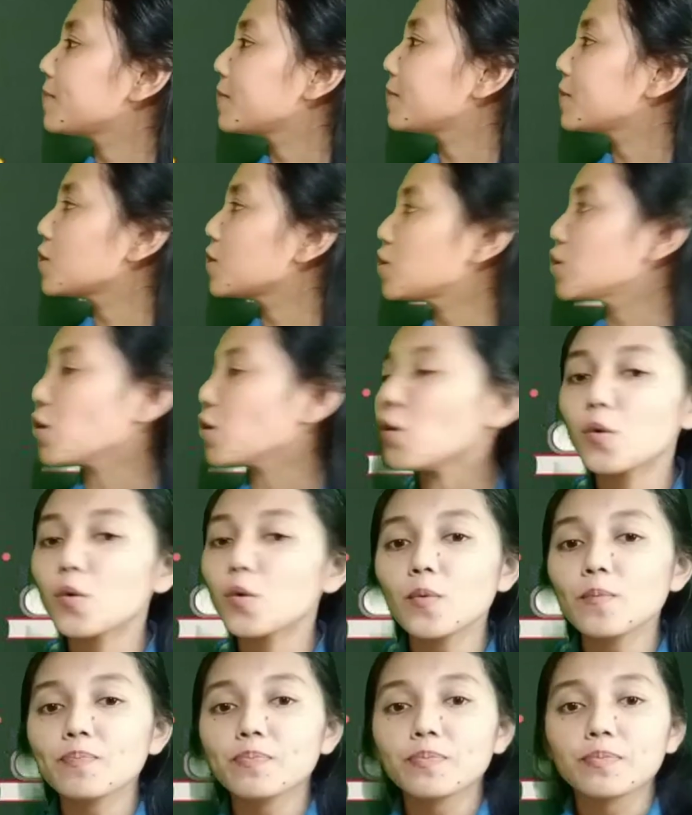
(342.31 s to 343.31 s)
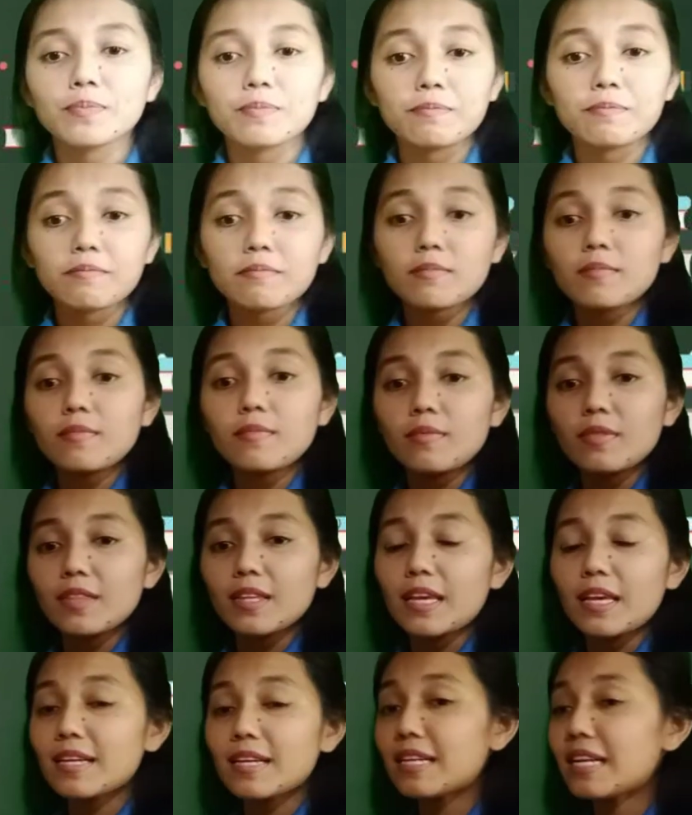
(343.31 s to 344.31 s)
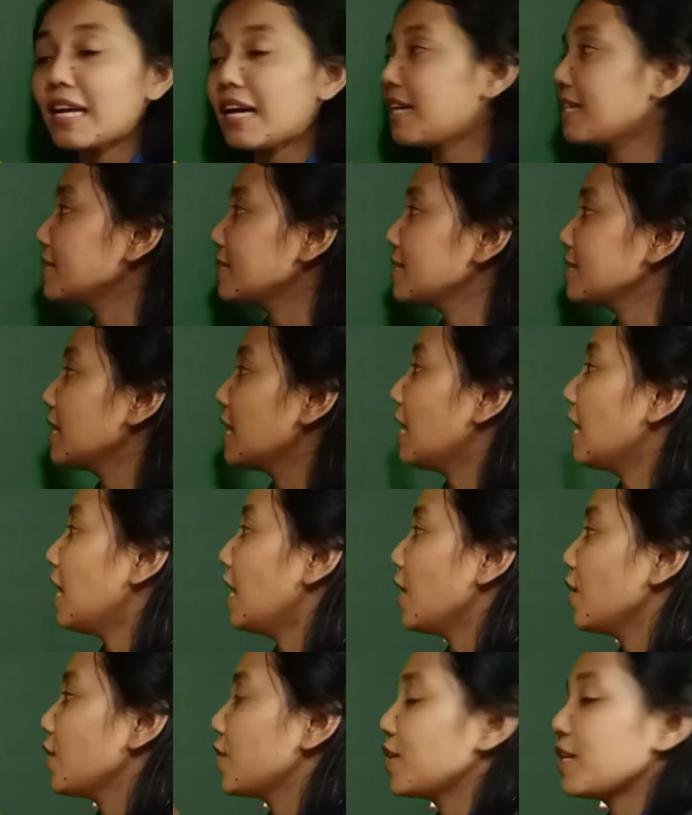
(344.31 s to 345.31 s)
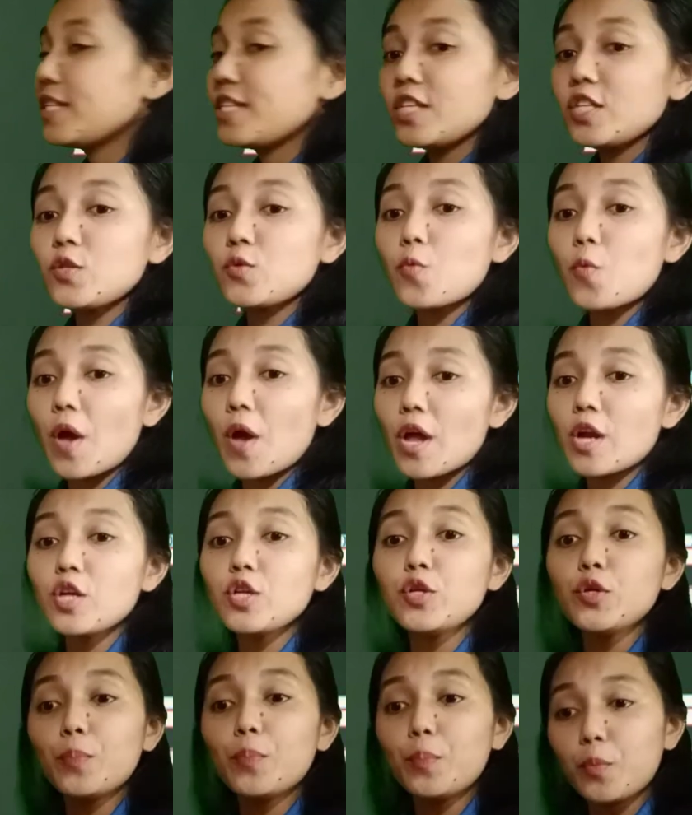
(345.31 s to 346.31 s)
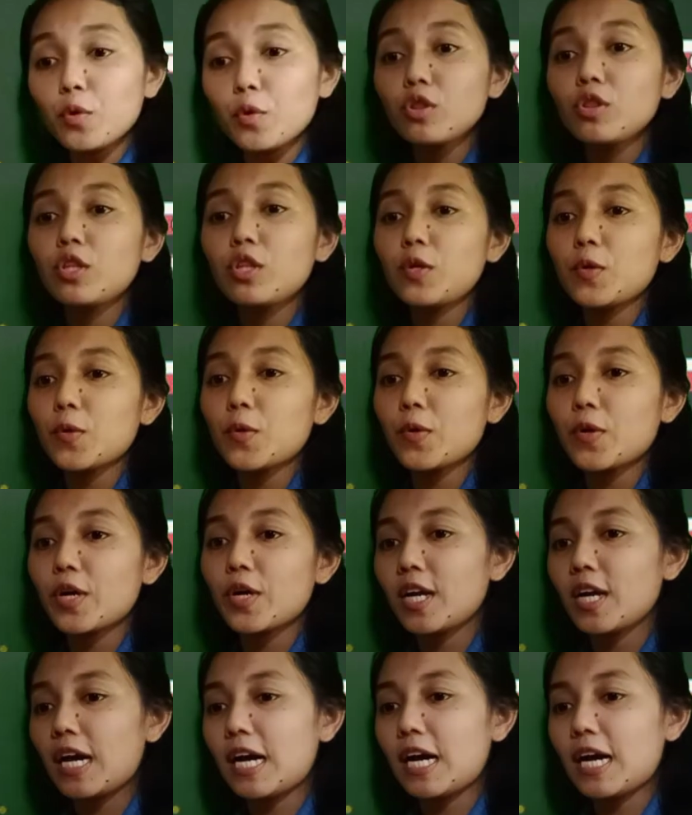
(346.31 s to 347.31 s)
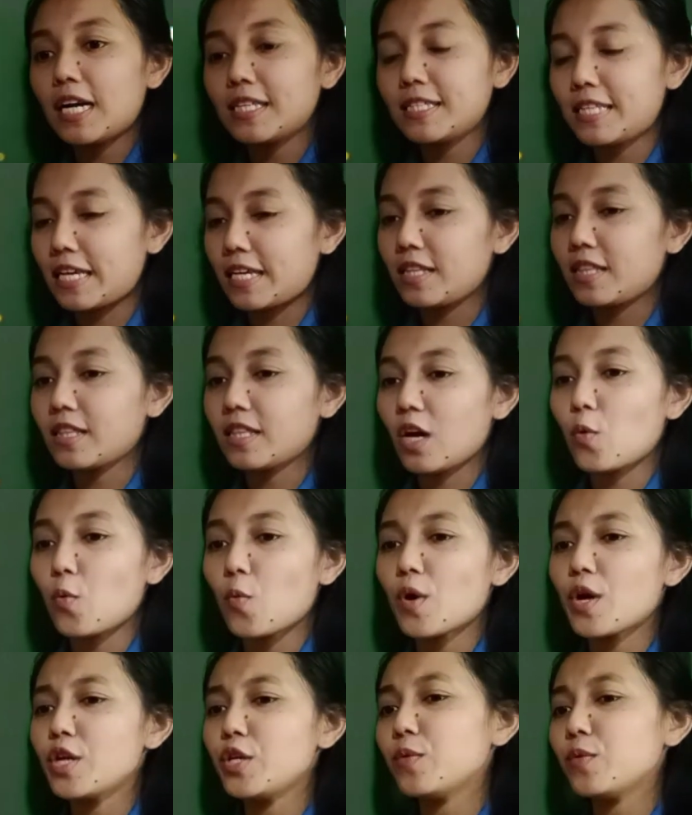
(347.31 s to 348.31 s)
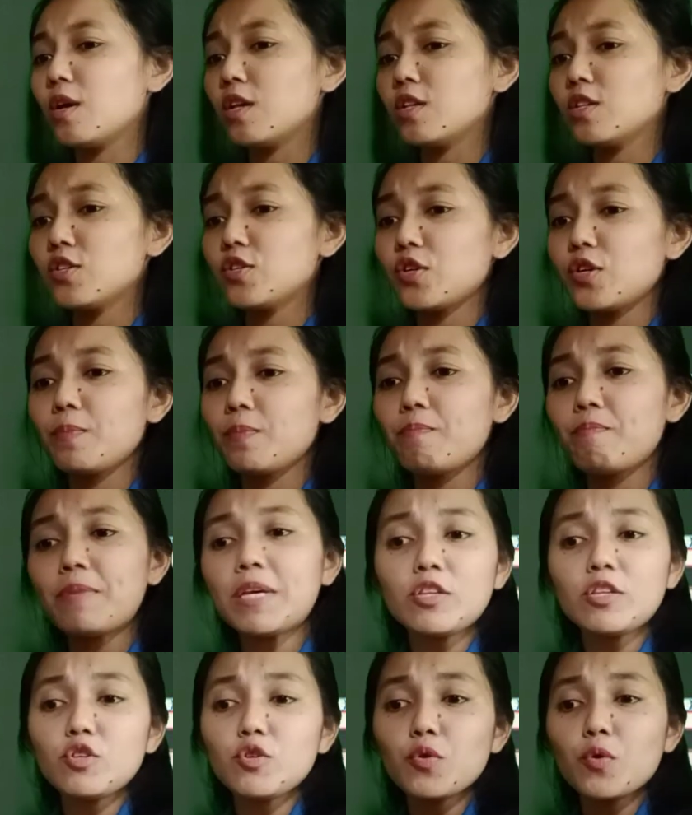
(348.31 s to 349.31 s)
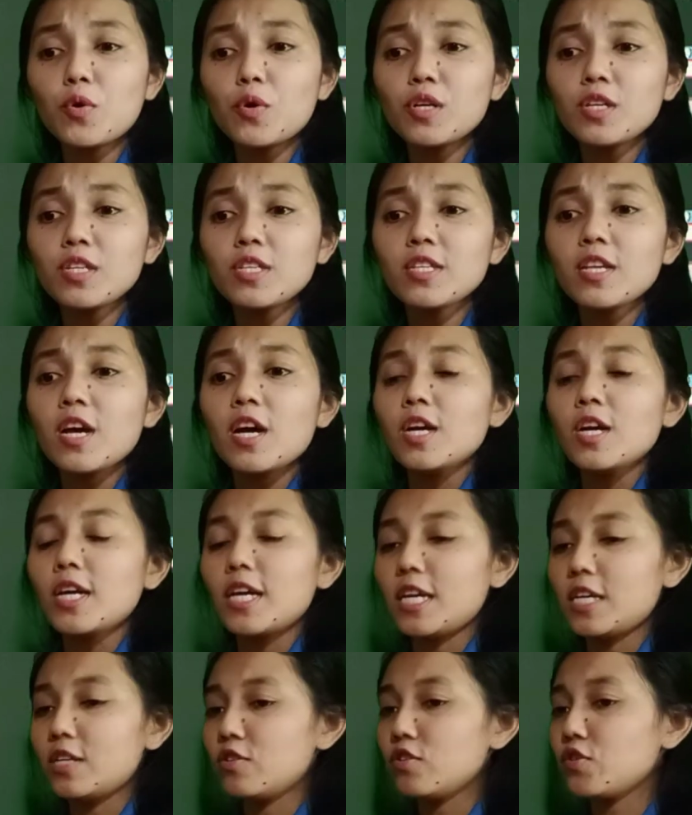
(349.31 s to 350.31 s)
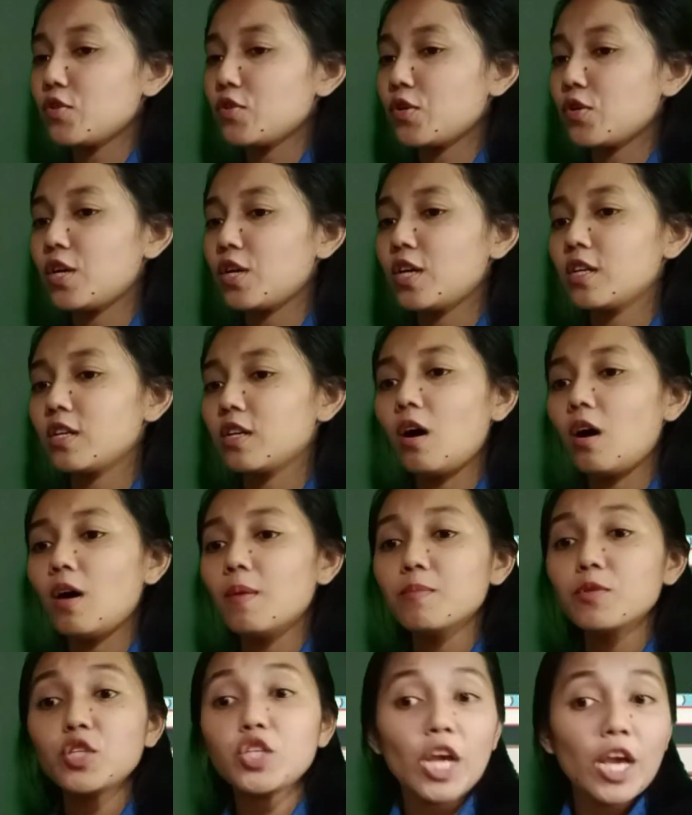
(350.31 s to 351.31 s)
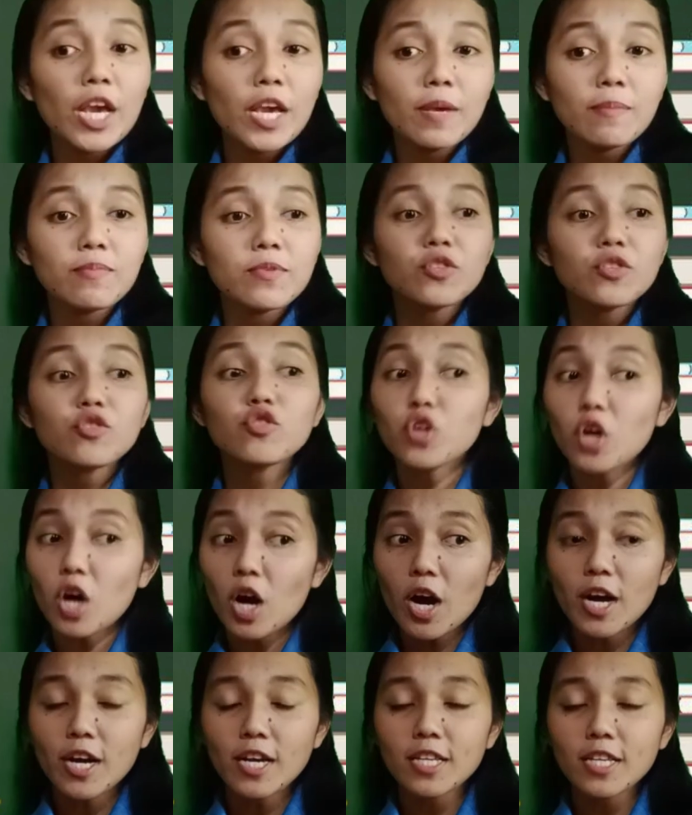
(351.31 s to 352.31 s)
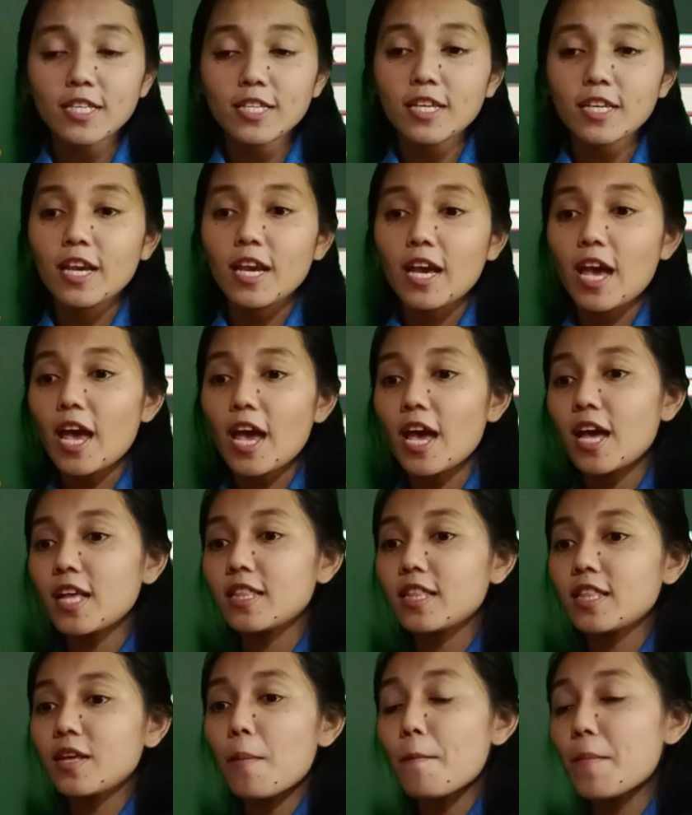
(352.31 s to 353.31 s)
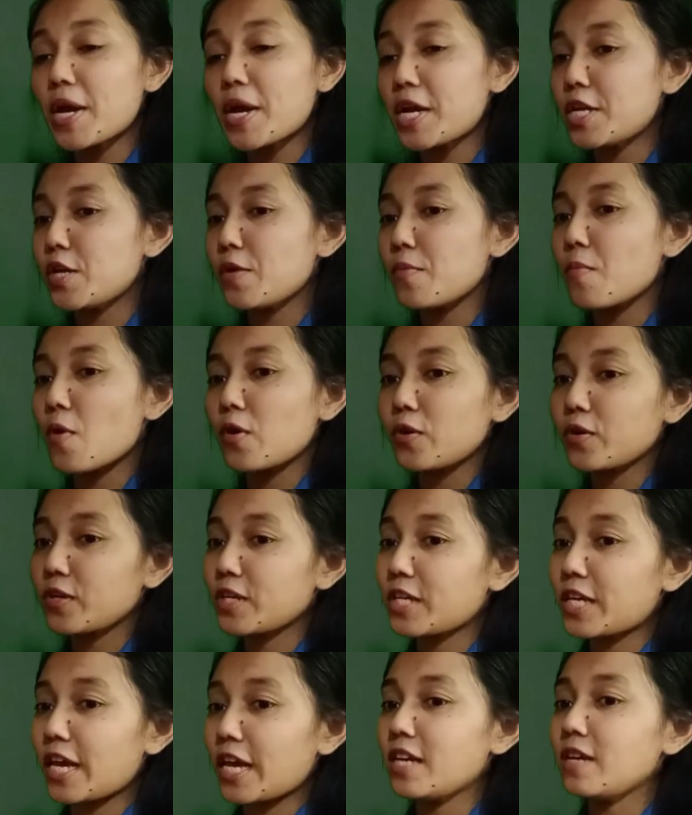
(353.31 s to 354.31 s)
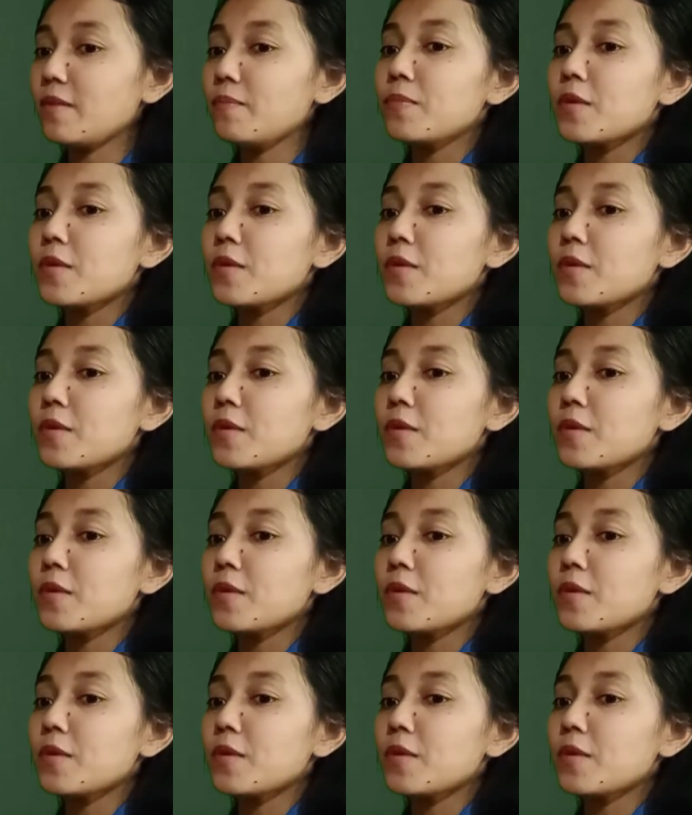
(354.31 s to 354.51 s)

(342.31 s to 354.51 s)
So class, this is where you put your data, where you insert pictures, insert shapes, charts, and many more, okay?